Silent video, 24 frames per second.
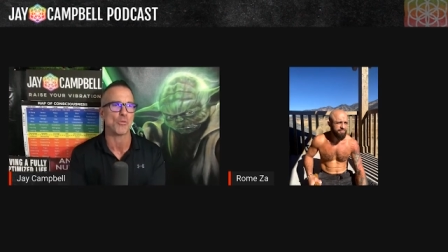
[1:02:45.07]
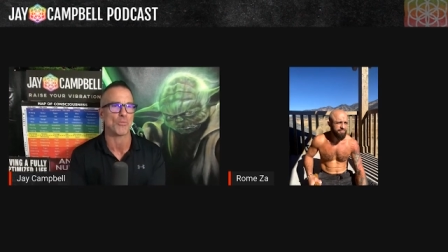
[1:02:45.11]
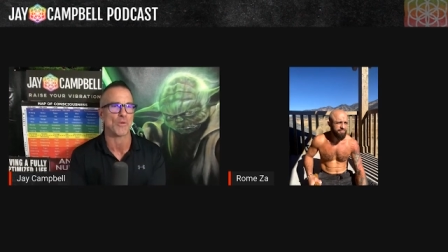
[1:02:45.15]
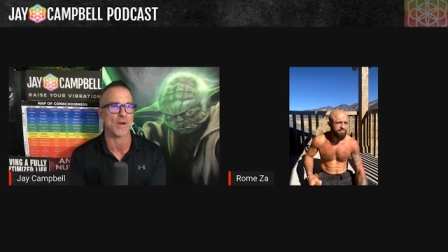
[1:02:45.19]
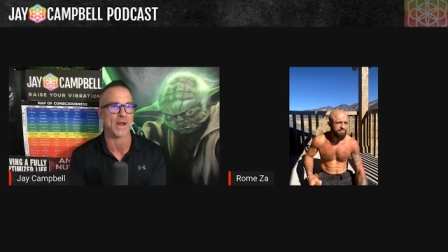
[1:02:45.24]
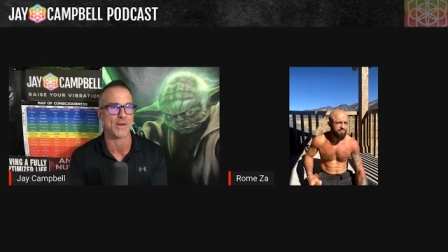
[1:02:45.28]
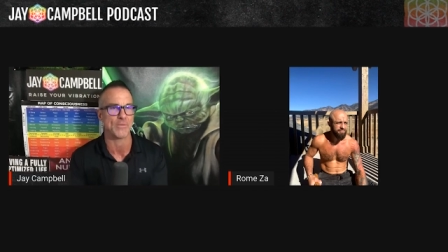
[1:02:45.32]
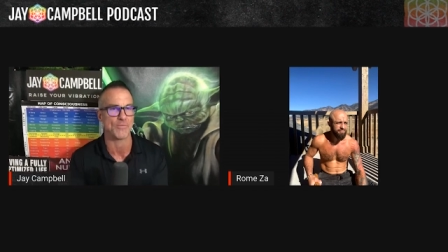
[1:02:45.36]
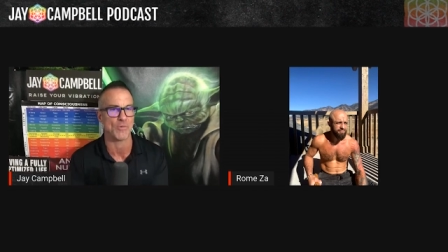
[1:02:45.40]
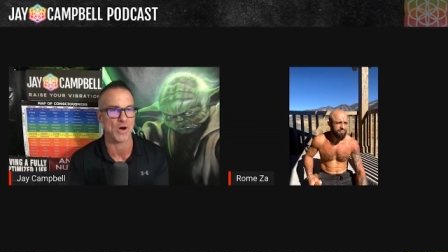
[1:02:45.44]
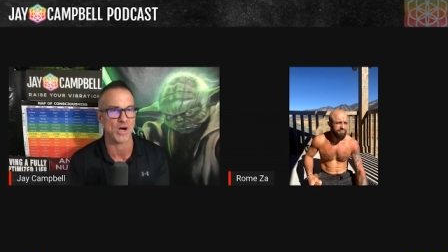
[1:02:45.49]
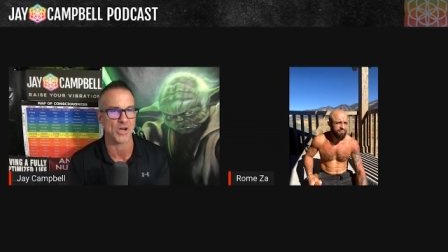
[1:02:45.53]

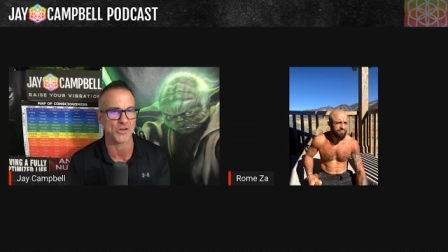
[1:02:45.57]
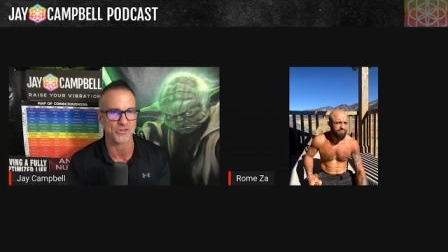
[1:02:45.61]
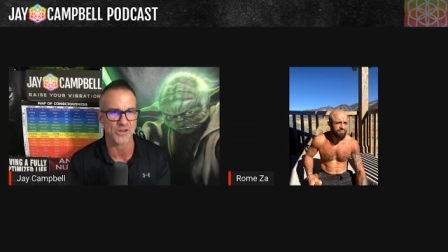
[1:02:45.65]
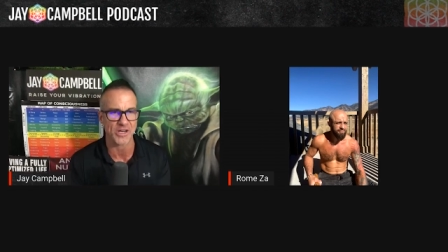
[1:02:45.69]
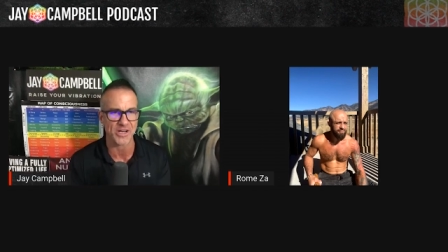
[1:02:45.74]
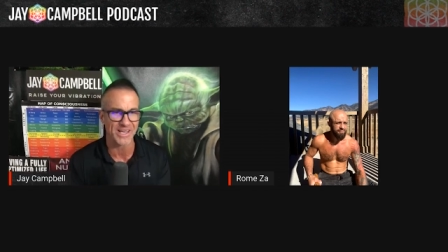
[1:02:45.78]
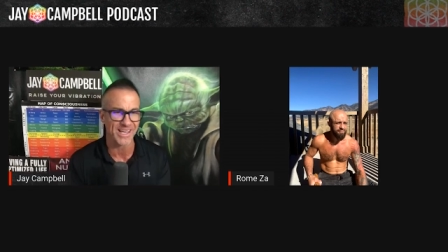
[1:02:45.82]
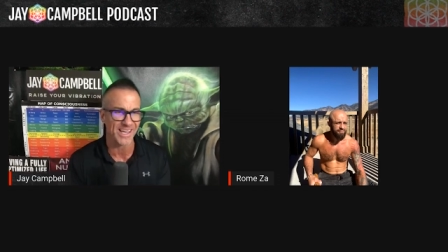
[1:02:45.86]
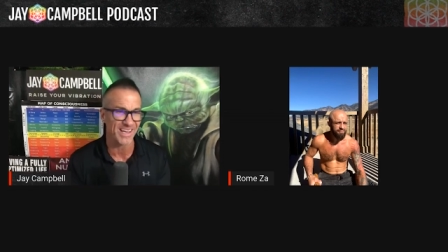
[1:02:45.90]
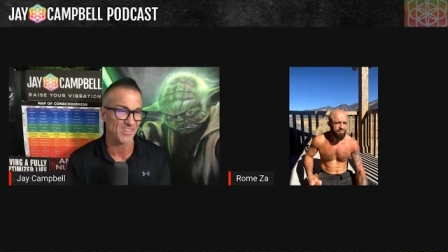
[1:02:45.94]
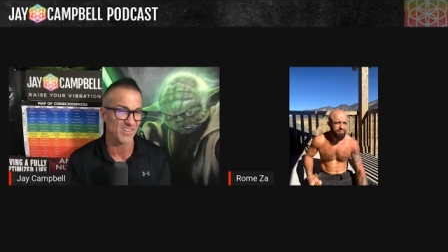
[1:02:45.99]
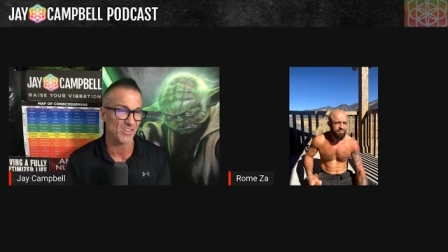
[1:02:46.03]
brainwashed. And
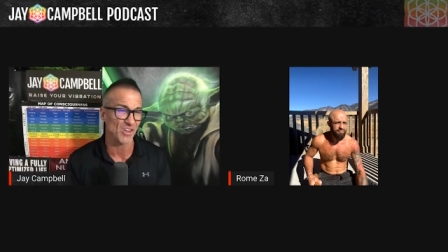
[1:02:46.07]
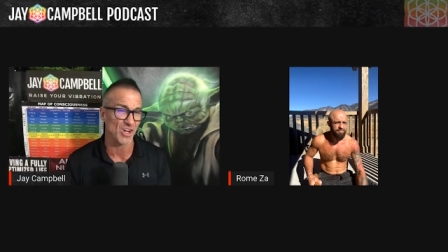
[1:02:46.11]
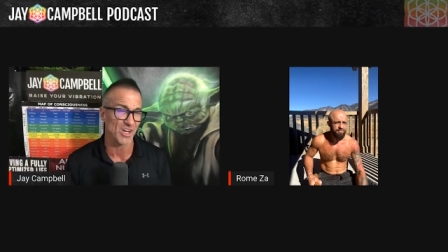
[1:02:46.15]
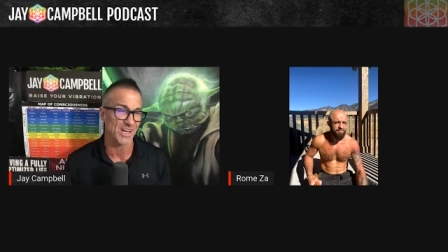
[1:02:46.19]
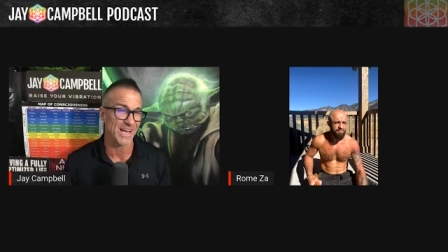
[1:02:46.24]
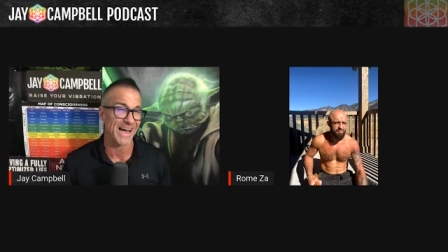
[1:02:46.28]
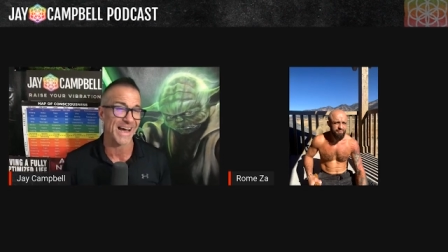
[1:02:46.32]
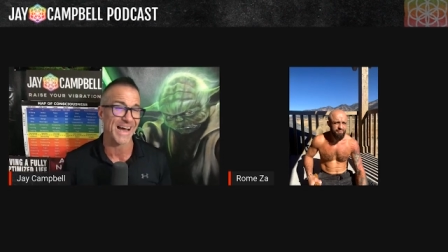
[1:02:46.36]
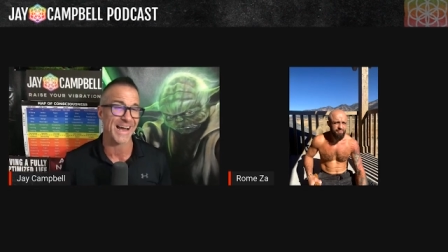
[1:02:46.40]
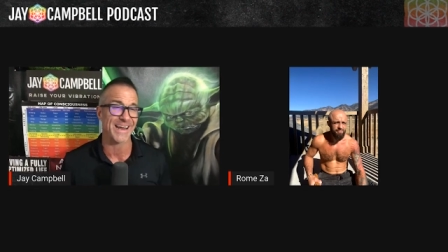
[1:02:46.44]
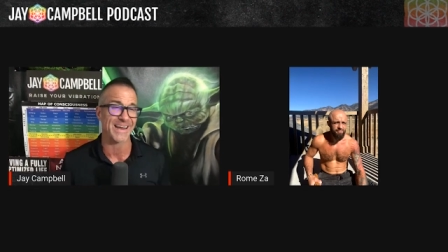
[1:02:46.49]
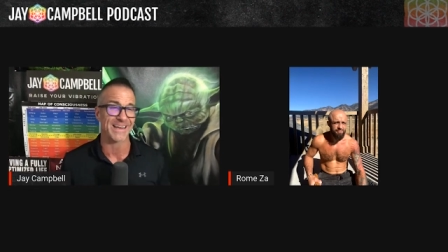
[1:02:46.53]
again, look,
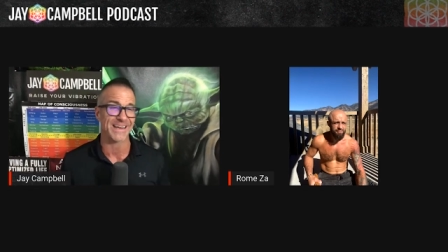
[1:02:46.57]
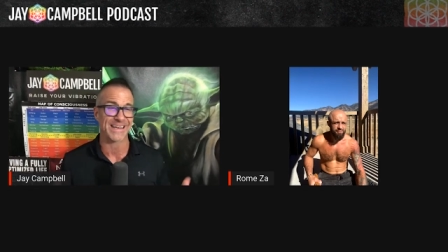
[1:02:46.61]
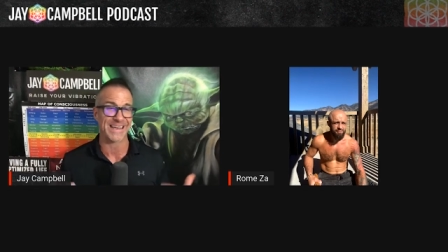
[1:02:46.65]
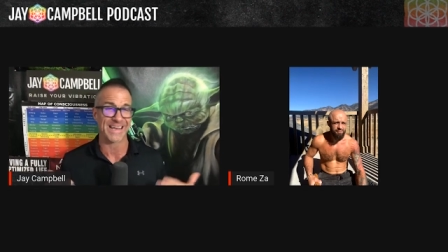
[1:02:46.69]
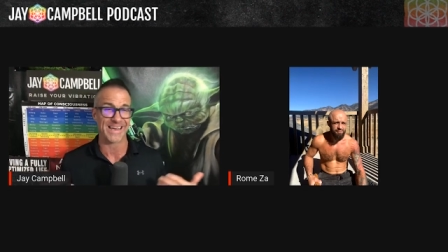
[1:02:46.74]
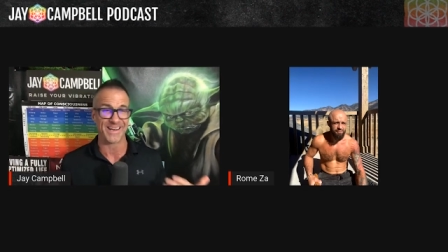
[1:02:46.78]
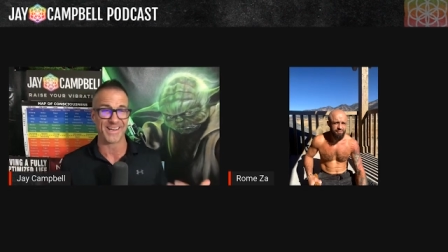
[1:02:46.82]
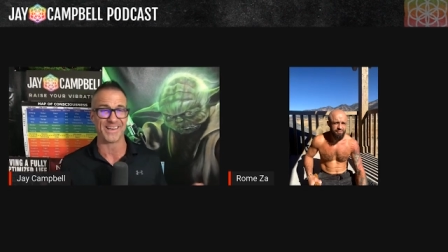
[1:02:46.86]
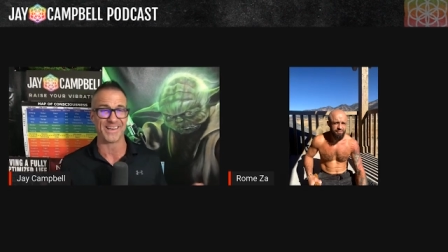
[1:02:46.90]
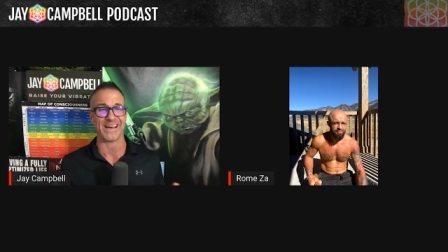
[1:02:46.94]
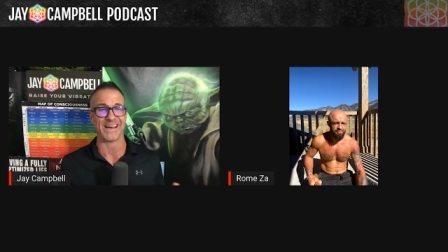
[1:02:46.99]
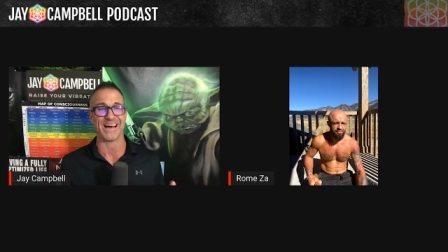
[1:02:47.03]
I get it.